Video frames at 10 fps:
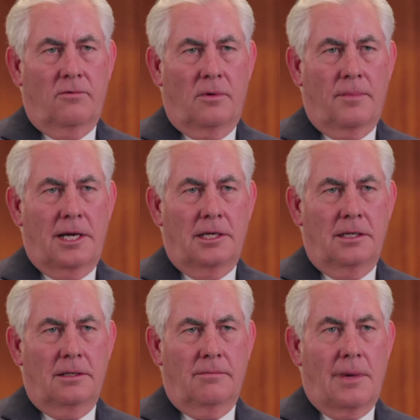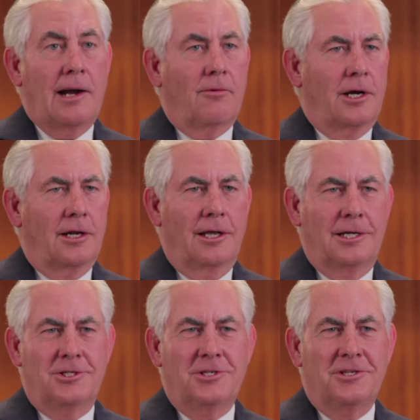from my, my
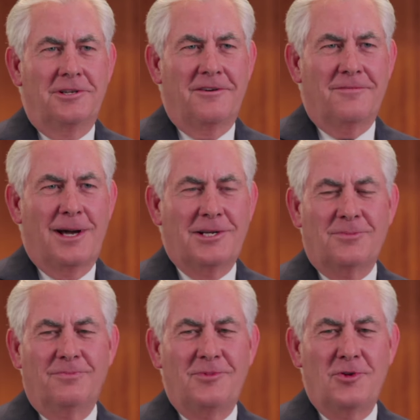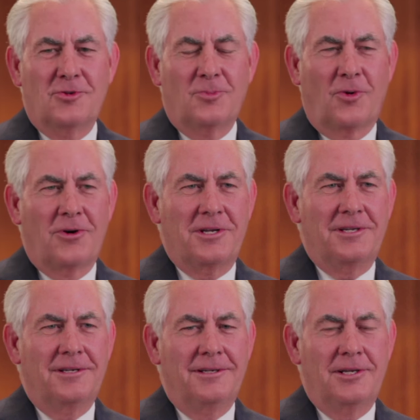recollections of my youth sporting
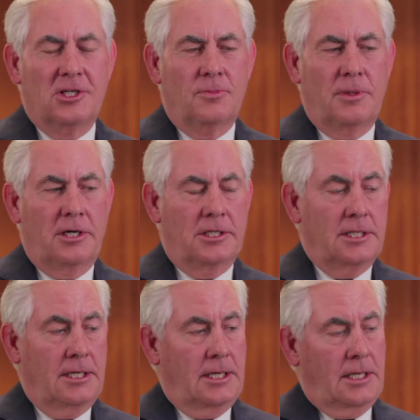experience.